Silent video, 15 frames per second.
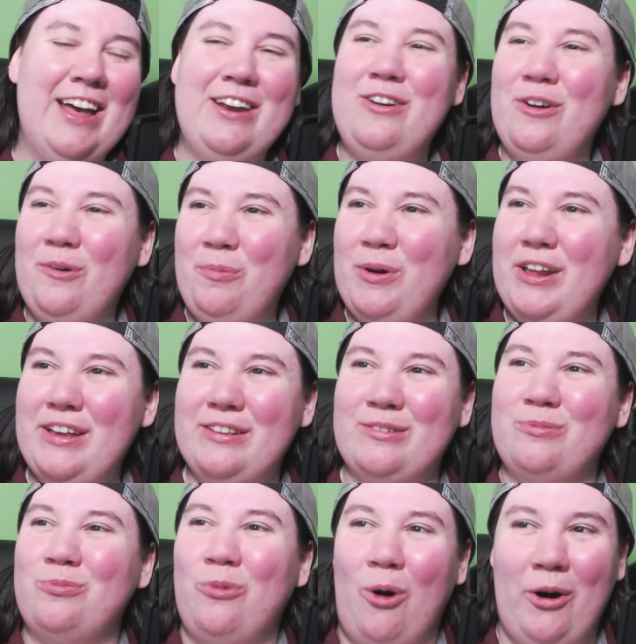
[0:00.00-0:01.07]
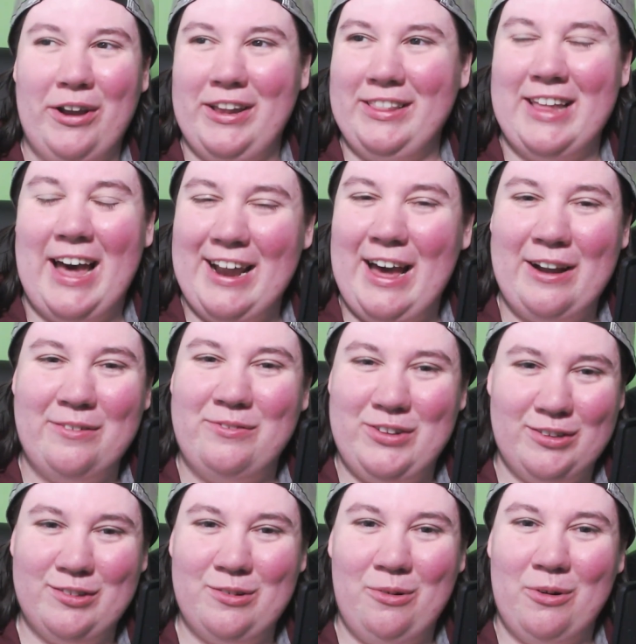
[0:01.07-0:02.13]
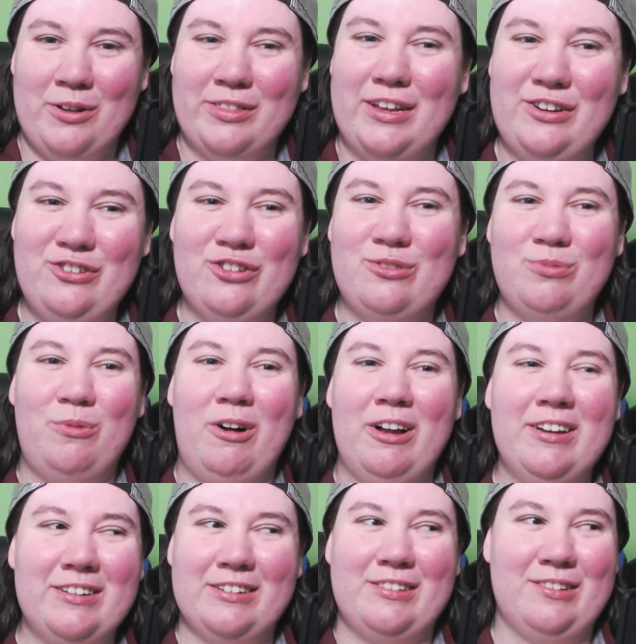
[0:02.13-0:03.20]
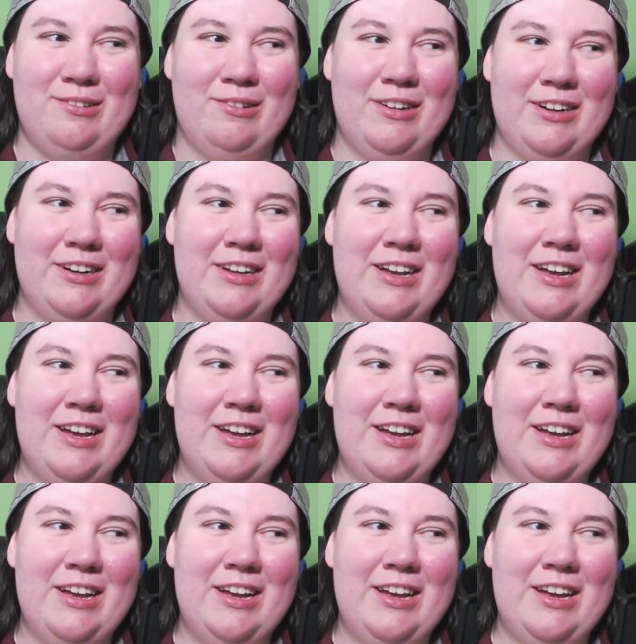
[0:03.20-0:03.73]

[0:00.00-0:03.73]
Nobody is wanting that out of Discord. They just want Discord